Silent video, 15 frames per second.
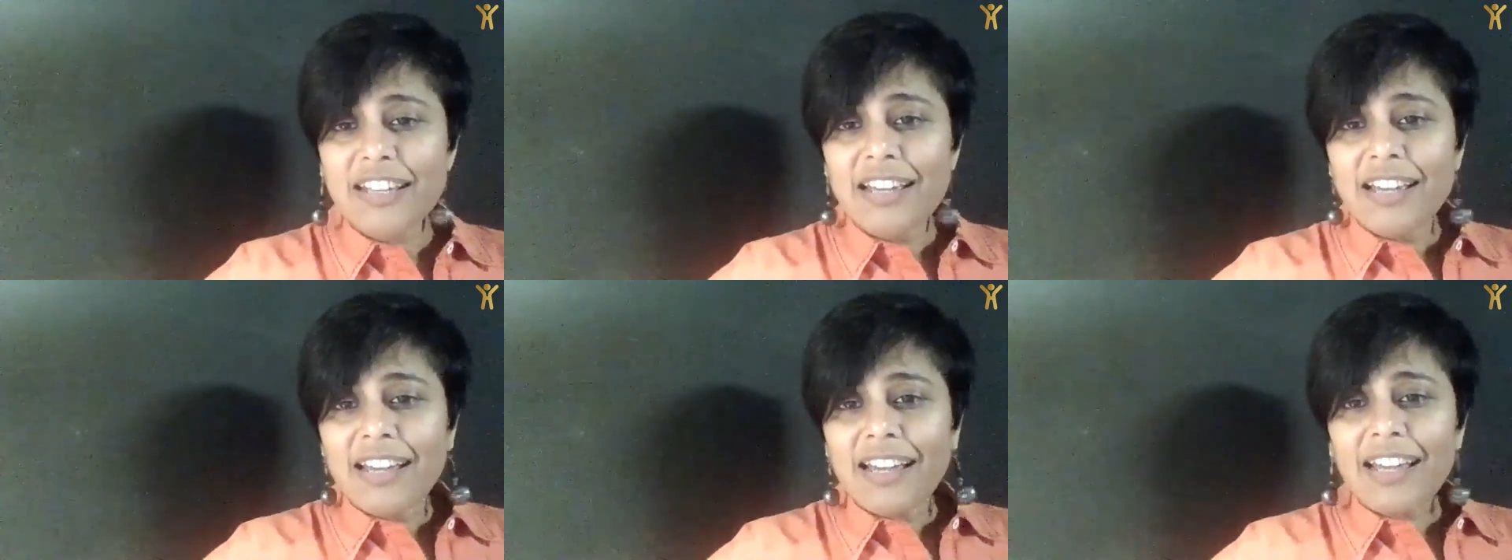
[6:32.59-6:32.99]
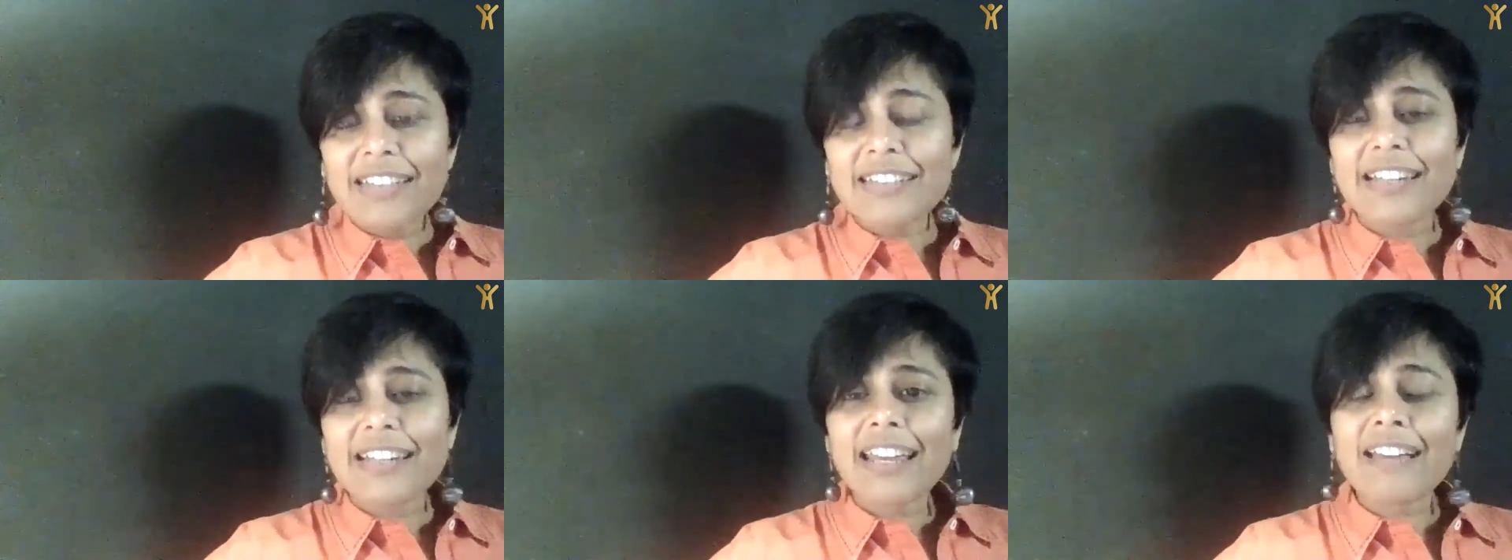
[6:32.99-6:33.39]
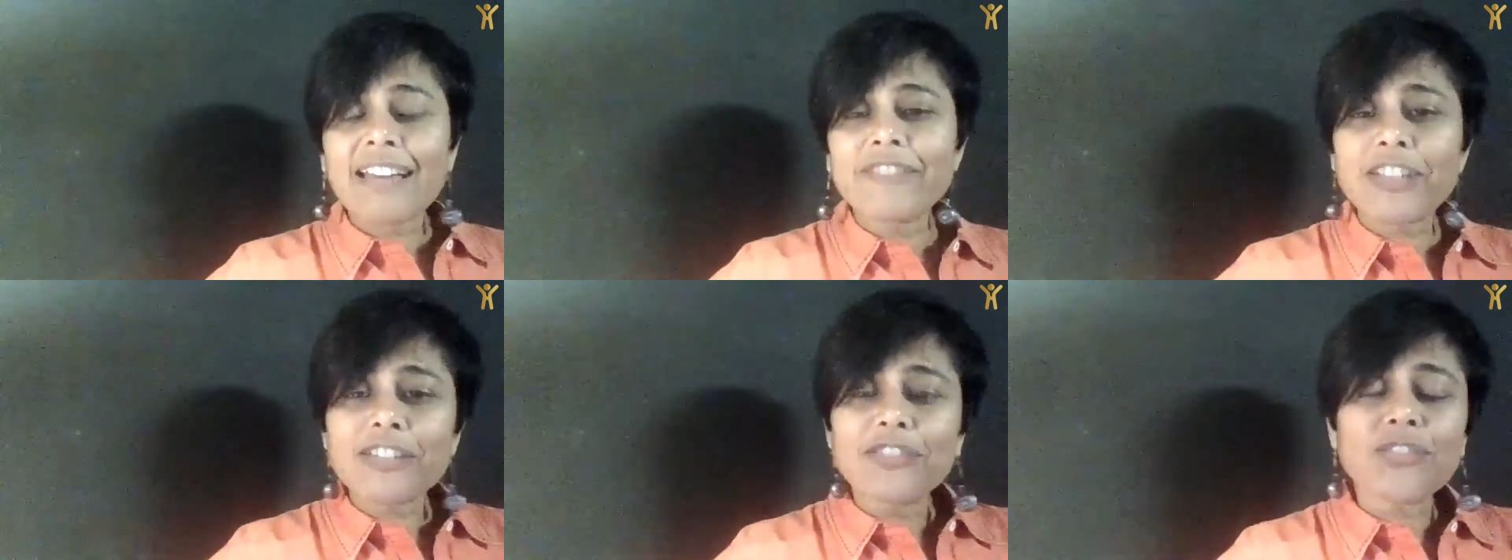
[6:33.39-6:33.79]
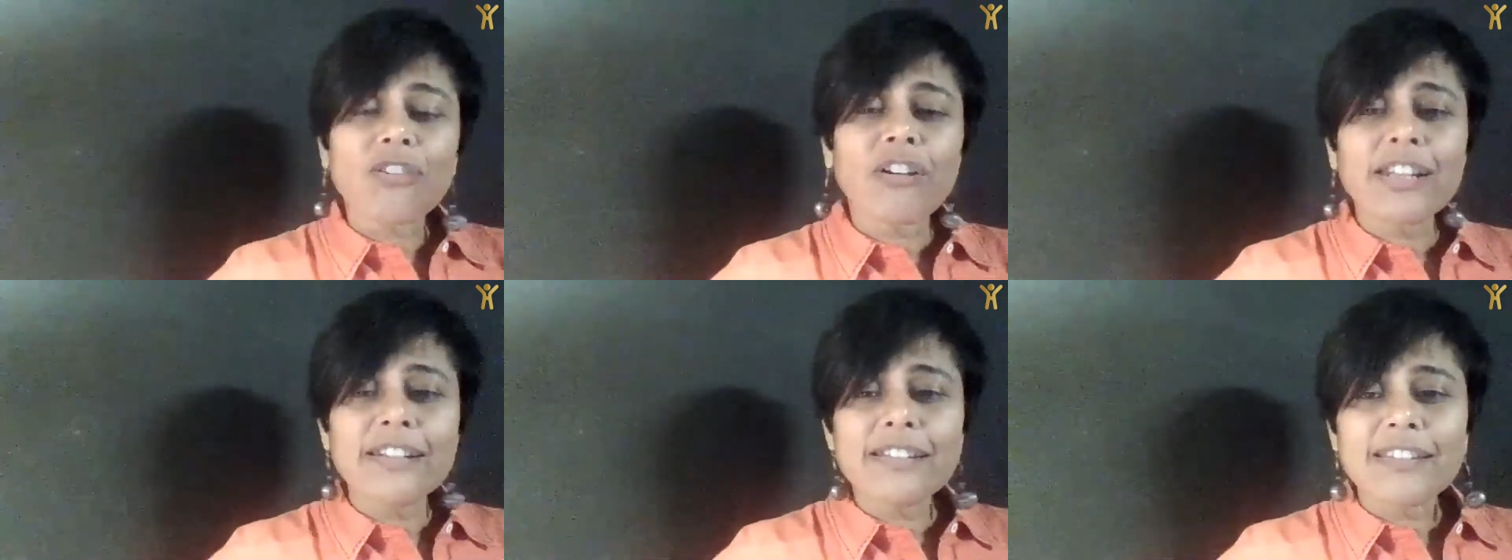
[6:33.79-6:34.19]
and said, hey, I've just
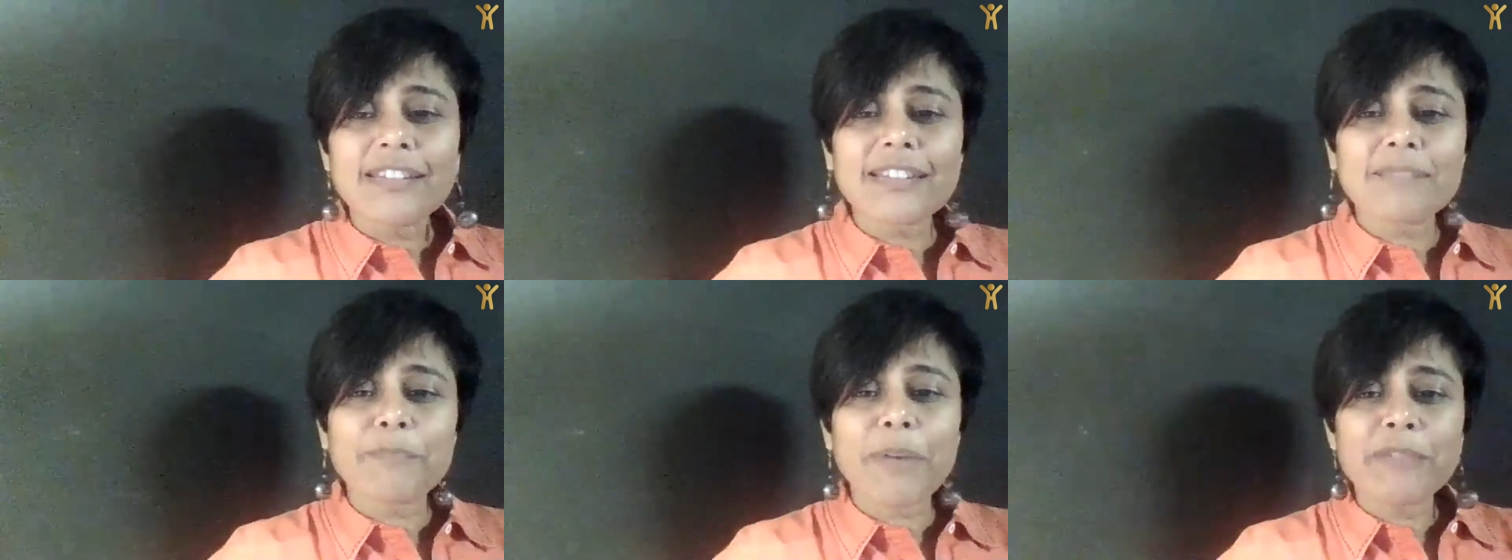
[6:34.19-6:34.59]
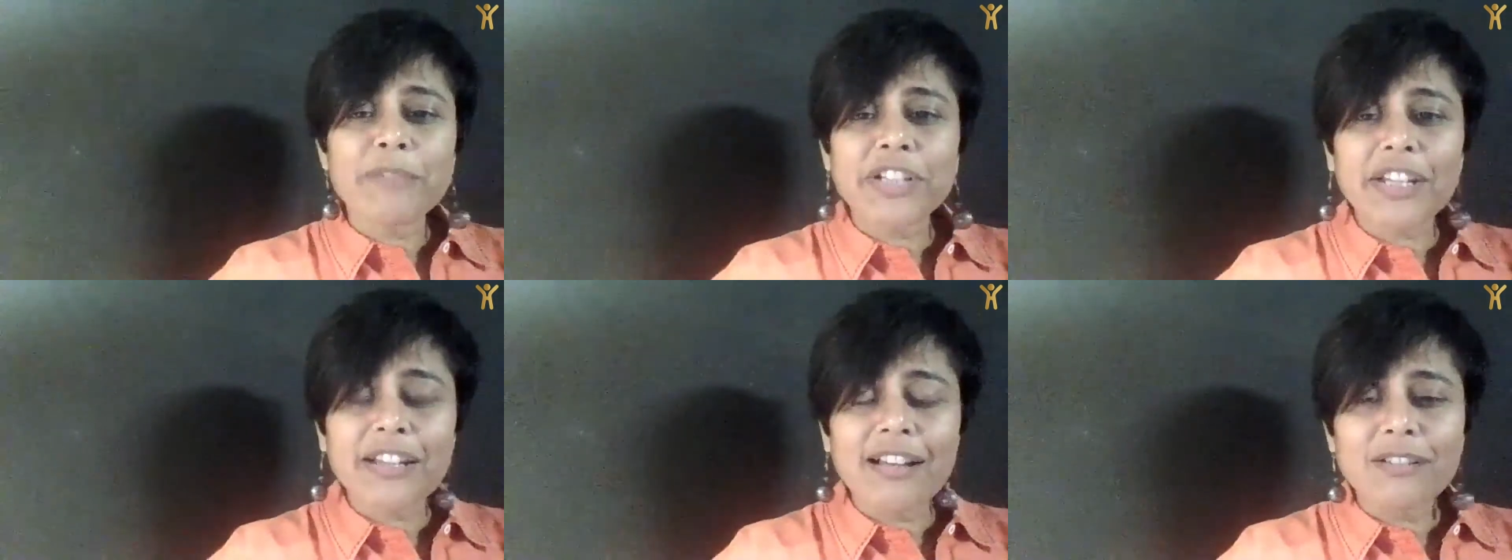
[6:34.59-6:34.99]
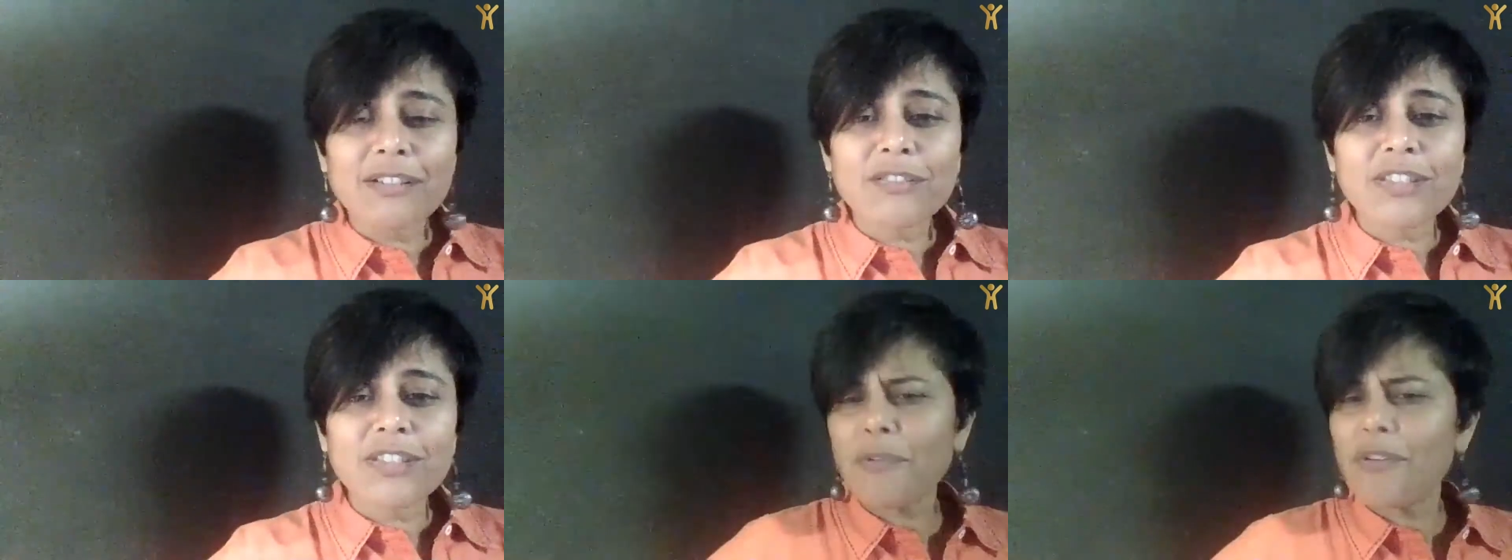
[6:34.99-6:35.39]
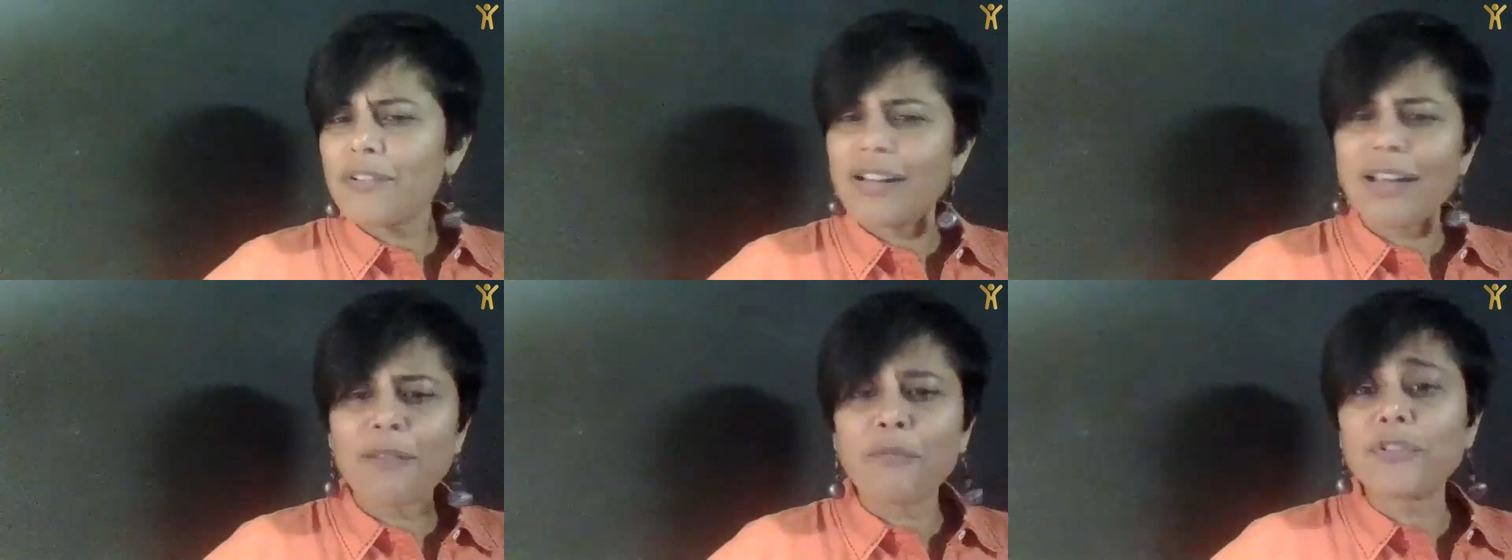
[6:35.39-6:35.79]
joined this publishing house
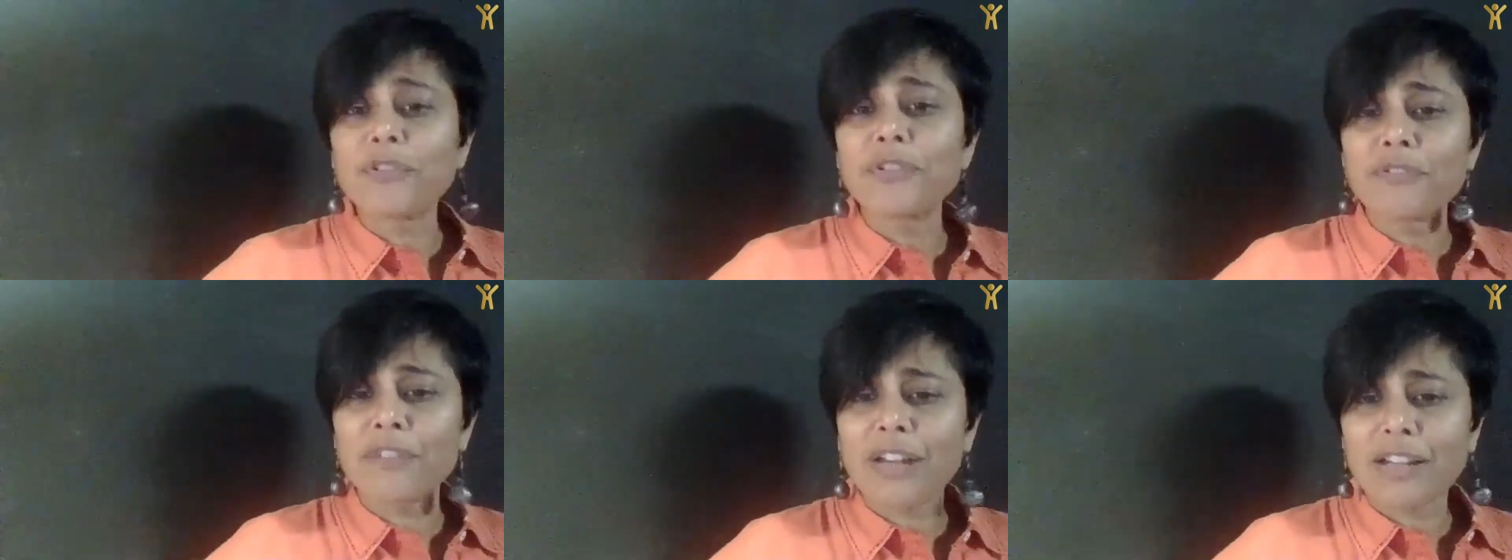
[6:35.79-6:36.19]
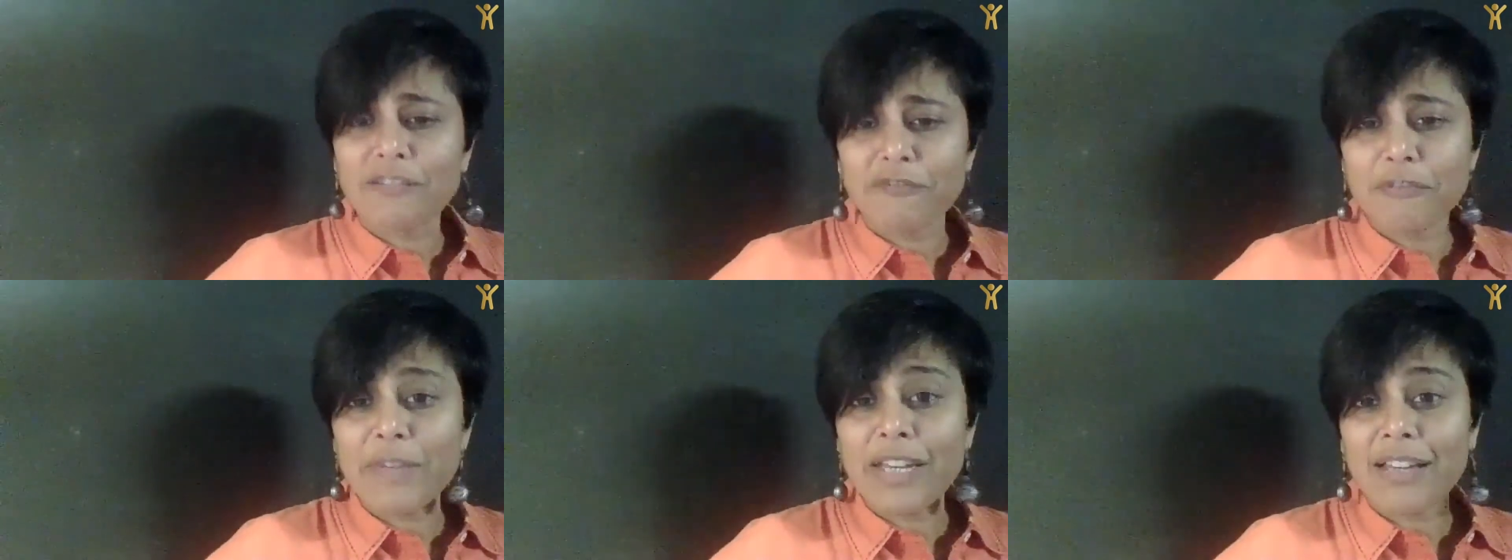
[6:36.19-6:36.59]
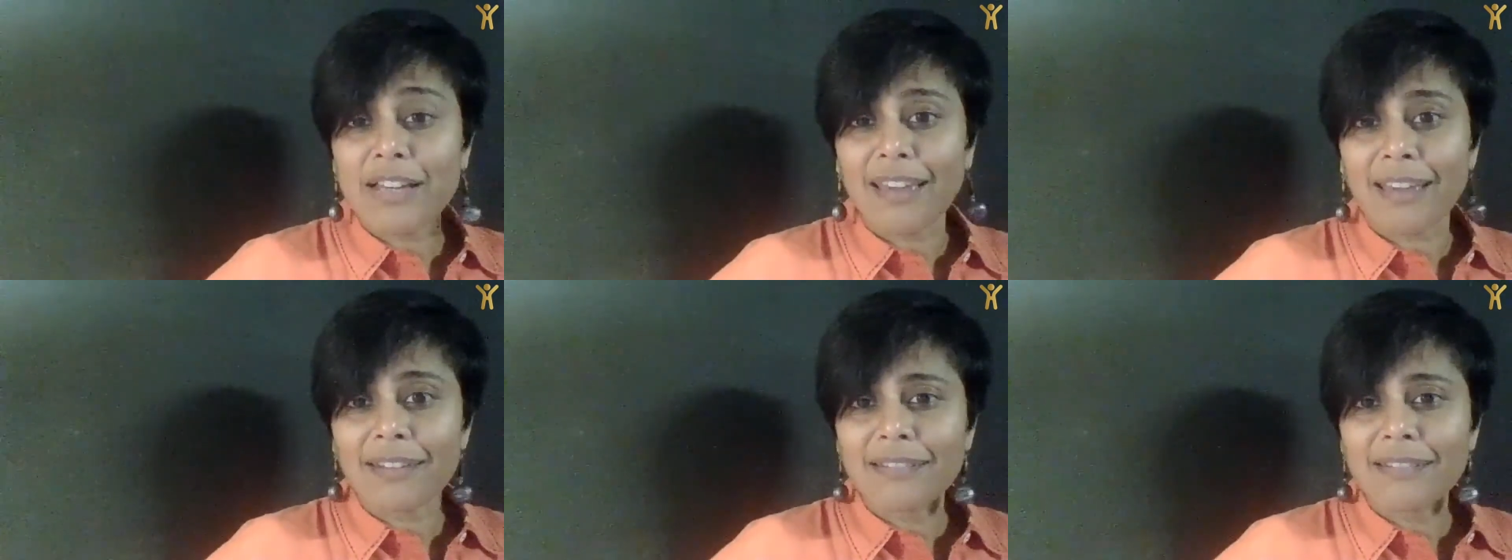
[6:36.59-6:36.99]
and I want you to write for me again.